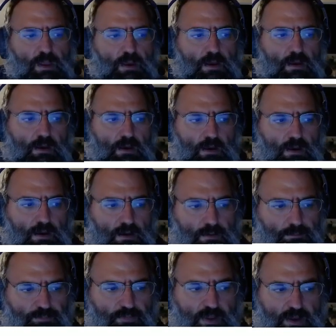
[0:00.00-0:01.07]

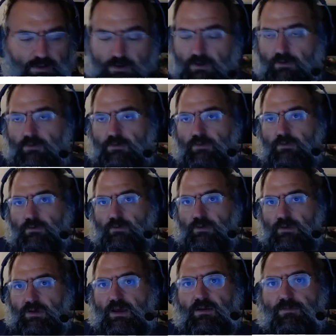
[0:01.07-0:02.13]
and use the
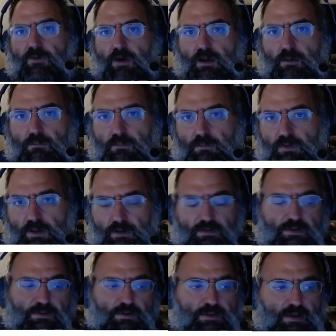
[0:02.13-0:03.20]
data frame
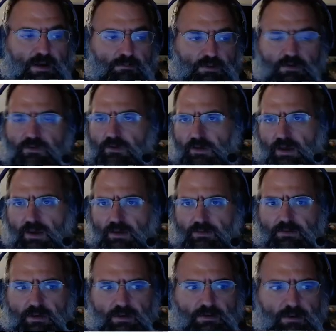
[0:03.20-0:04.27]
essentially that I'm using as
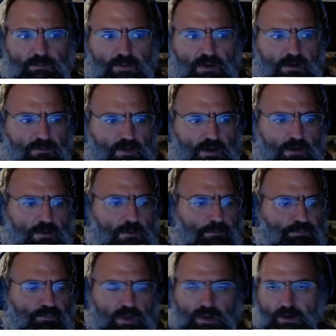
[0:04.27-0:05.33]
a temporary view
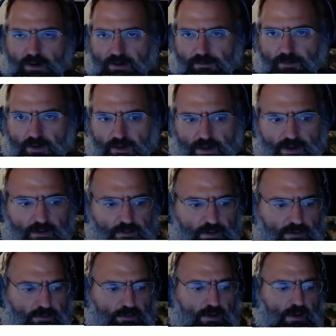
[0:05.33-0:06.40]
in a different
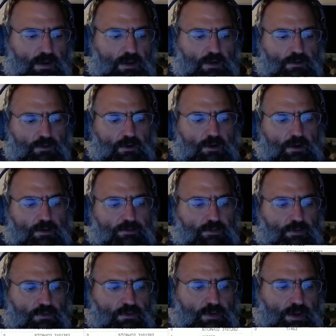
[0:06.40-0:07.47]
language. You can also
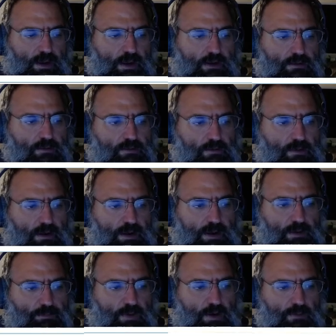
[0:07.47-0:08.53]
create a
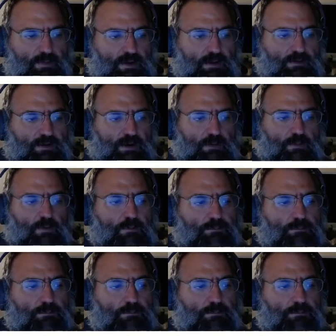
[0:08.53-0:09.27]
permanent table